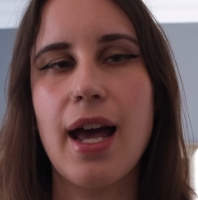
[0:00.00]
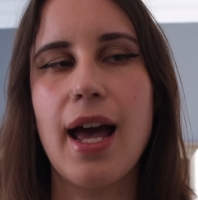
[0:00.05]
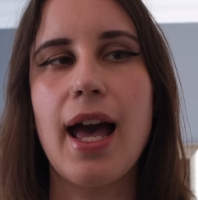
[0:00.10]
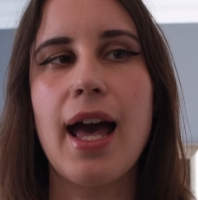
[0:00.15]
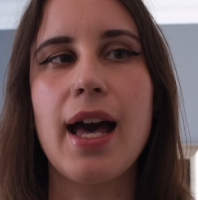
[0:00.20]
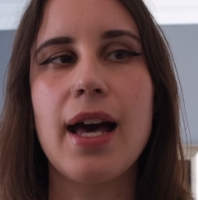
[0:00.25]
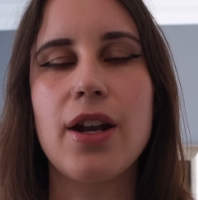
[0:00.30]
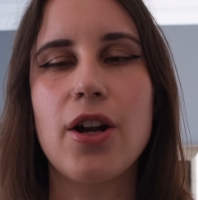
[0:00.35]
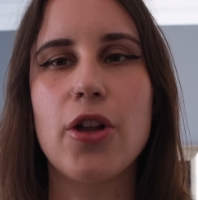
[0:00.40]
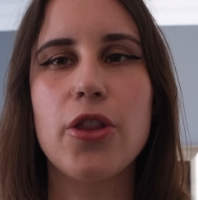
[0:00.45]

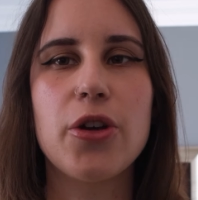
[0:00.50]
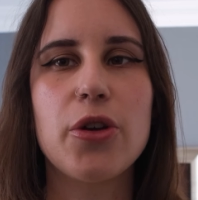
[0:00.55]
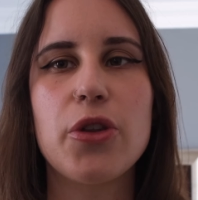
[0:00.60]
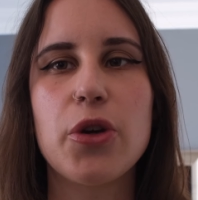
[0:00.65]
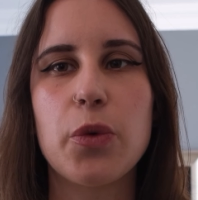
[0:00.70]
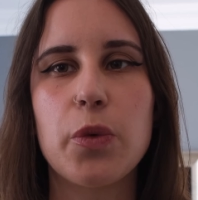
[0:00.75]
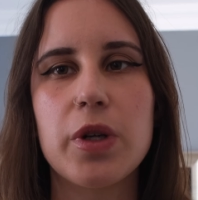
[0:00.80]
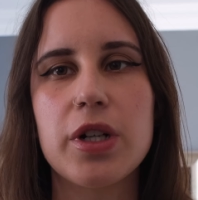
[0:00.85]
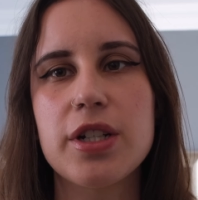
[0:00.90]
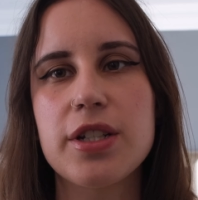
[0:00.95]
and although
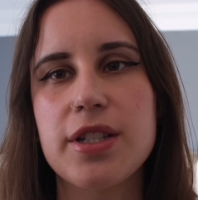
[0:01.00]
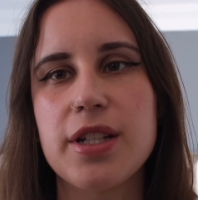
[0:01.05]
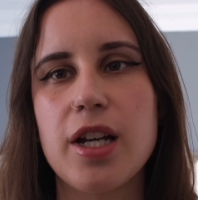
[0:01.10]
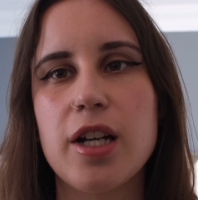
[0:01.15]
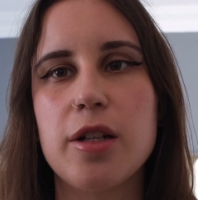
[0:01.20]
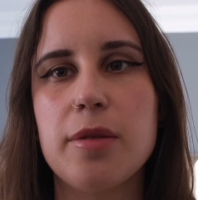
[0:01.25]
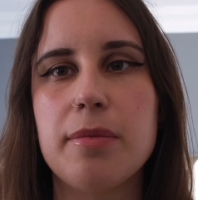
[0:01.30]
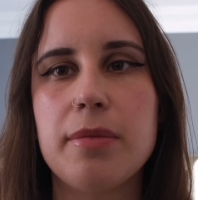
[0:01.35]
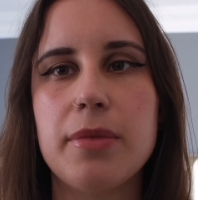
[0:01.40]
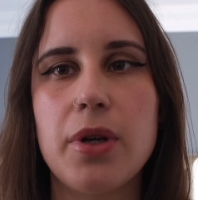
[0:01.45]
there were
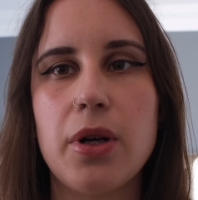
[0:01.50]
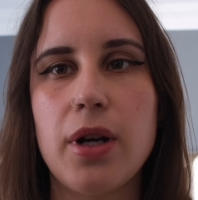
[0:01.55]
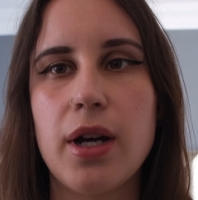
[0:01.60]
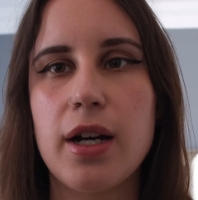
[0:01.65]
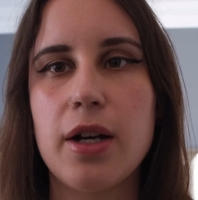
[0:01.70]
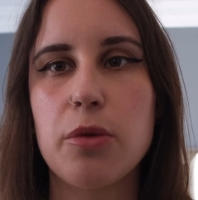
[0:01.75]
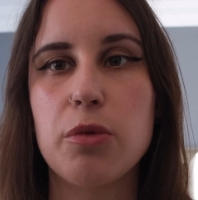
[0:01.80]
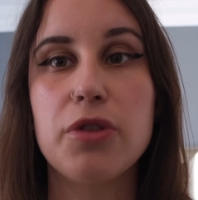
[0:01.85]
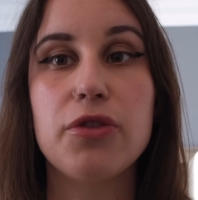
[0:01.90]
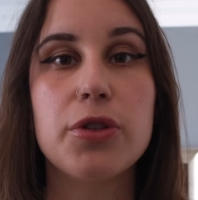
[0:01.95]
some
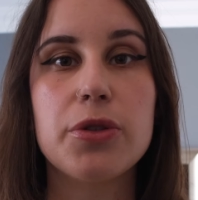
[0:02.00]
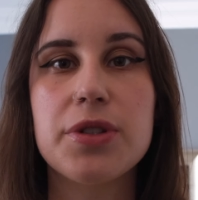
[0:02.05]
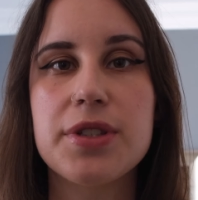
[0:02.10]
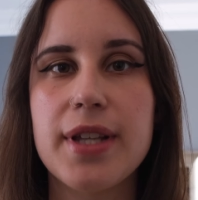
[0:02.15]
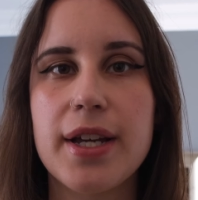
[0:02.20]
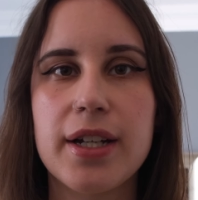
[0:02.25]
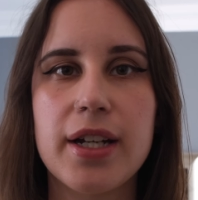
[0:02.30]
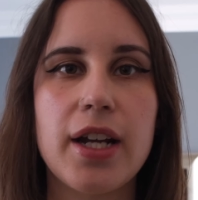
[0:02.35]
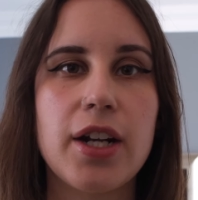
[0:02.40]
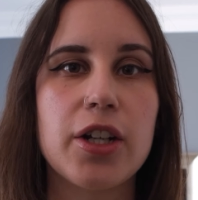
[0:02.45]
reviews
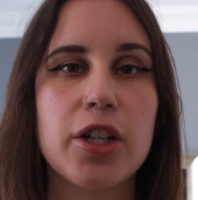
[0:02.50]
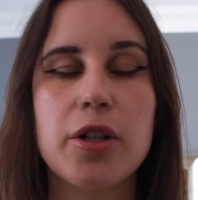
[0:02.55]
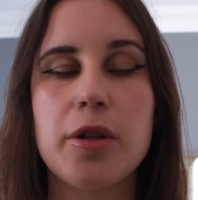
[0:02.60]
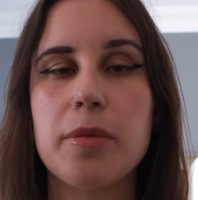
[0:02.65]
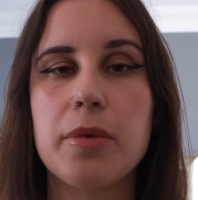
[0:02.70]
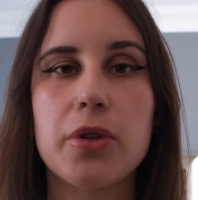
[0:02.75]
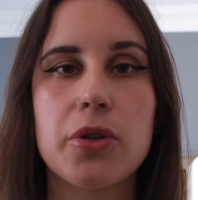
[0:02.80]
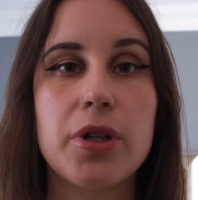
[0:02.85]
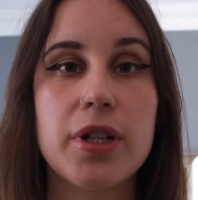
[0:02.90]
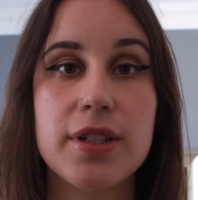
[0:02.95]
that kind
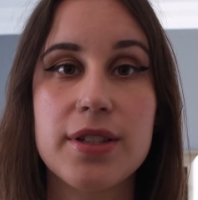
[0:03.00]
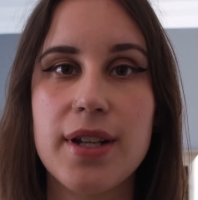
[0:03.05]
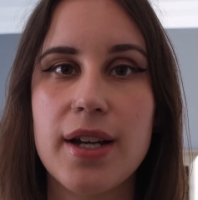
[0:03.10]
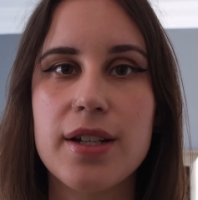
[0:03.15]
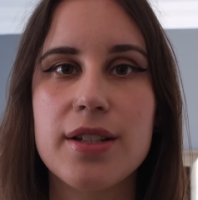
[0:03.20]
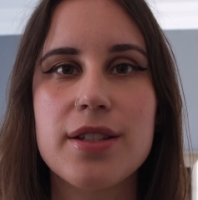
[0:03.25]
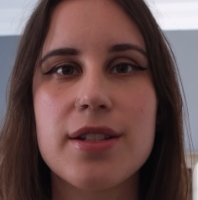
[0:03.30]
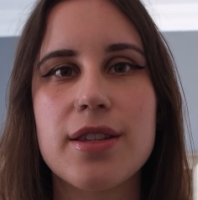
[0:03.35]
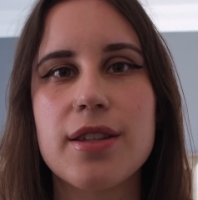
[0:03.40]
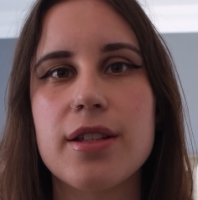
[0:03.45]
of
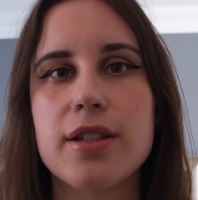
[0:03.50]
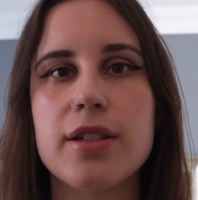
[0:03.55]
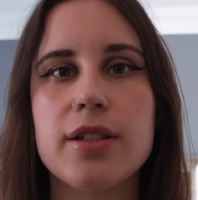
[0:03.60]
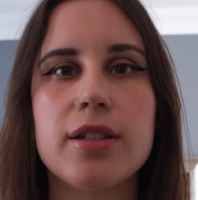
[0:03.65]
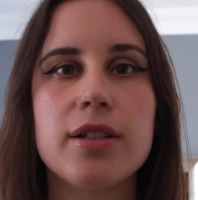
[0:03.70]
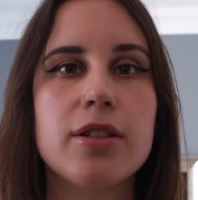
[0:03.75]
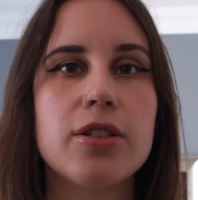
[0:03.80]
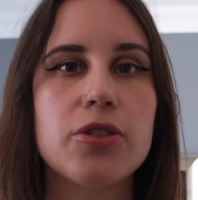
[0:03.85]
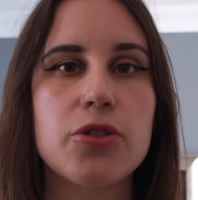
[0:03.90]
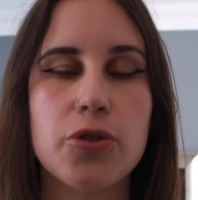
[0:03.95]
criticized
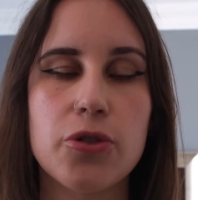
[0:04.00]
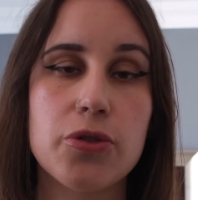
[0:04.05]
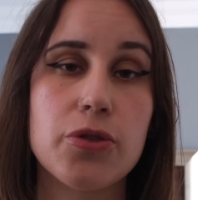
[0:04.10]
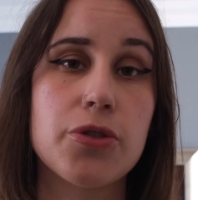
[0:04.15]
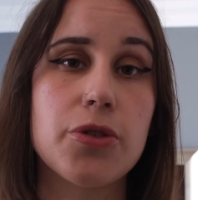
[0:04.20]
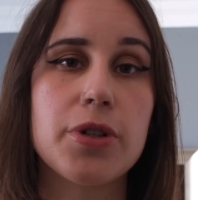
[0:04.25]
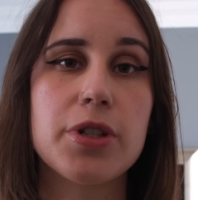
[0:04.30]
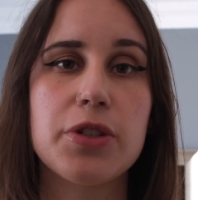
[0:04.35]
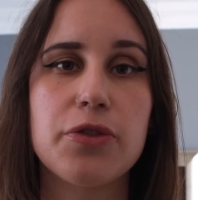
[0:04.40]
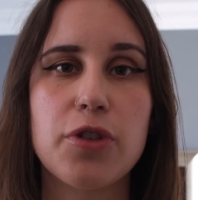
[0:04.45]
the short
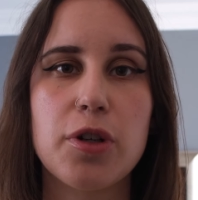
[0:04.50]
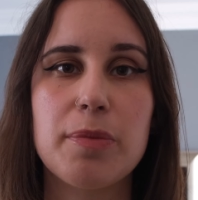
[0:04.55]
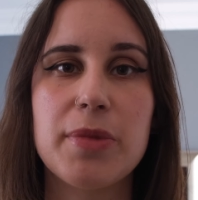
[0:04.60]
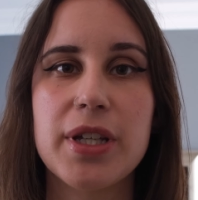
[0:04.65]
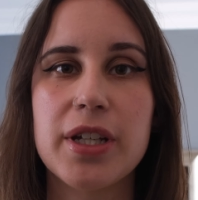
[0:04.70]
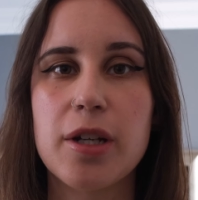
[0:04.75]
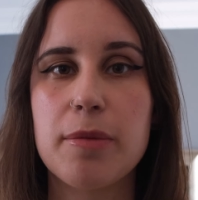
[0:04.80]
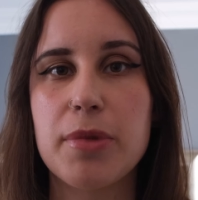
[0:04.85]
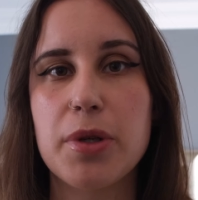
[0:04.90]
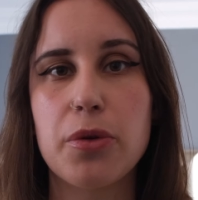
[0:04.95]
stories for
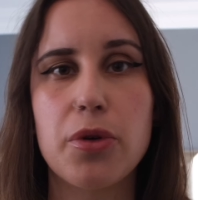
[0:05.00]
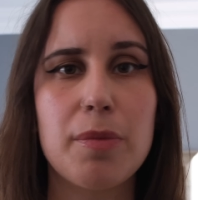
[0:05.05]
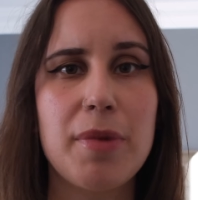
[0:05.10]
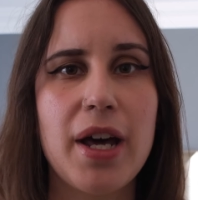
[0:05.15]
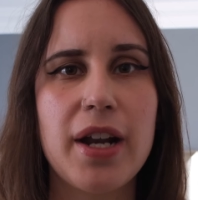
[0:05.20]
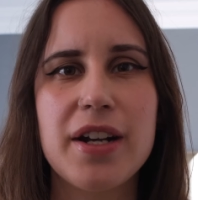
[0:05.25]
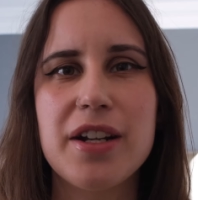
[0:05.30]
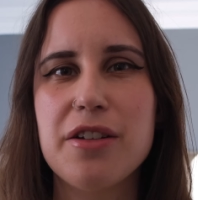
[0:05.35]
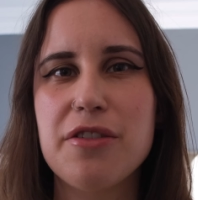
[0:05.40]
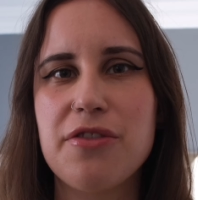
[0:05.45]
being a bit
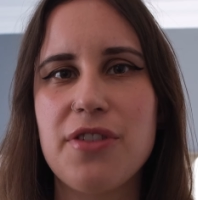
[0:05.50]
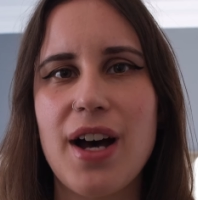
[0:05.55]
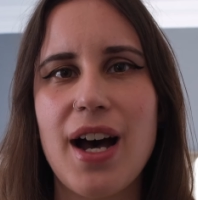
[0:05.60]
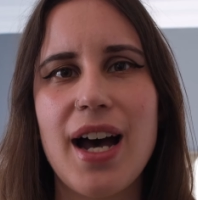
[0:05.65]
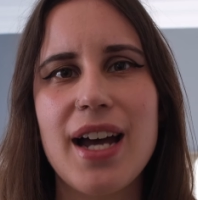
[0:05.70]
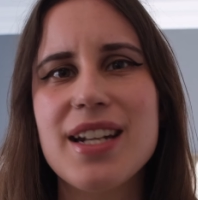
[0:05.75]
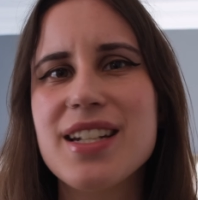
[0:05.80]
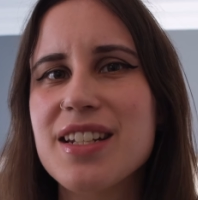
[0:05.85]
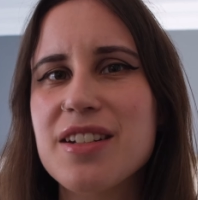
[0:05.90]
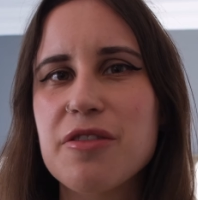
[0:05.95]
repetitive,
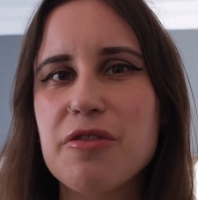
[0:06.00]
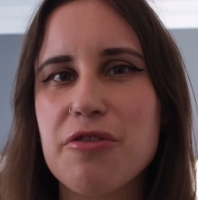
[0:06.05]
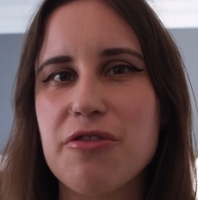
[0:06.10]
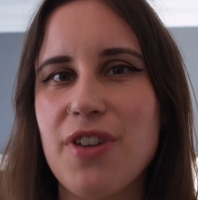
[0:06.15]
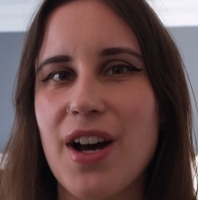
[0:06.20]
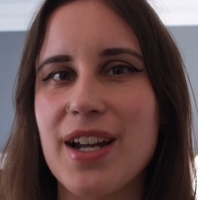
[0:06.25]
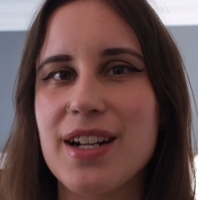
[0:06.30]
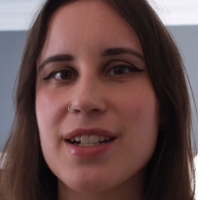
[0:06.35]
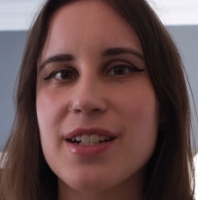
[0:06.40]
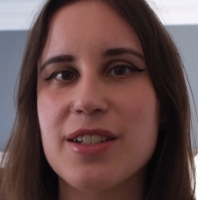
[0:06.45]
I didn't
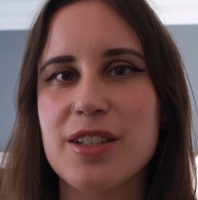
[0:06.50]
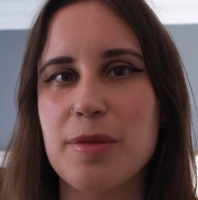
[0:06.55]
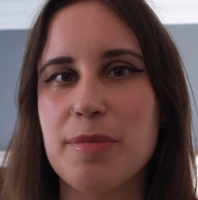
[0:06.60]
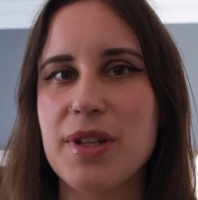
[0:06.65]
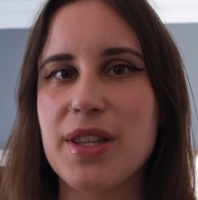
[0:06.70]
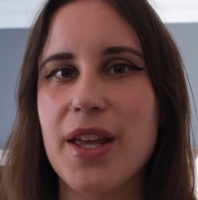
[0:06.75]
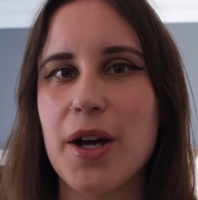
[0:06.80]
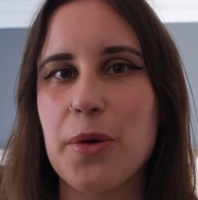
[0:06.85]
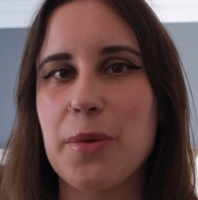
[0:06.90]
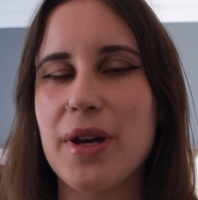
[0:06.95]
find it to be
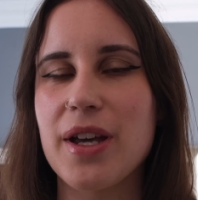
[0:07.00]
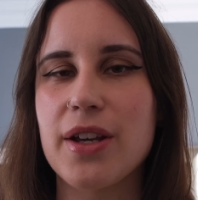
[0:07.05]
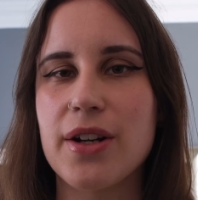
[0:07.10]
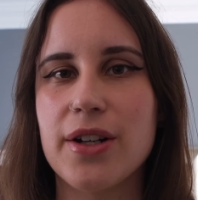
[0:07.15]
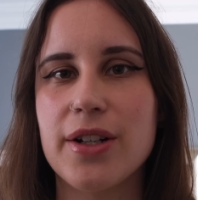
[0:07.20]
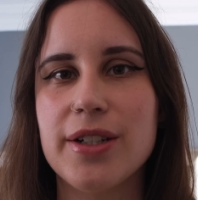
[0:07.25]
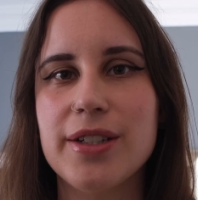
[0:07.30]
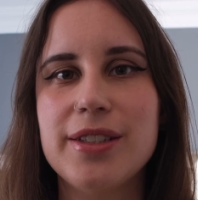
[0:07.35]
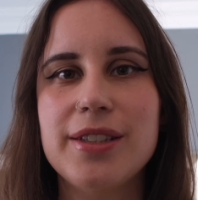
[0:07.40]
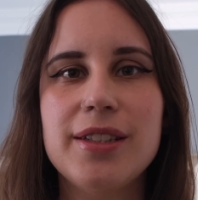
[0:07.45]
that way at
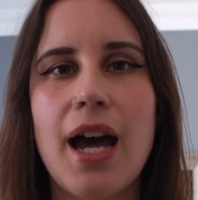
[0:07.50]
all.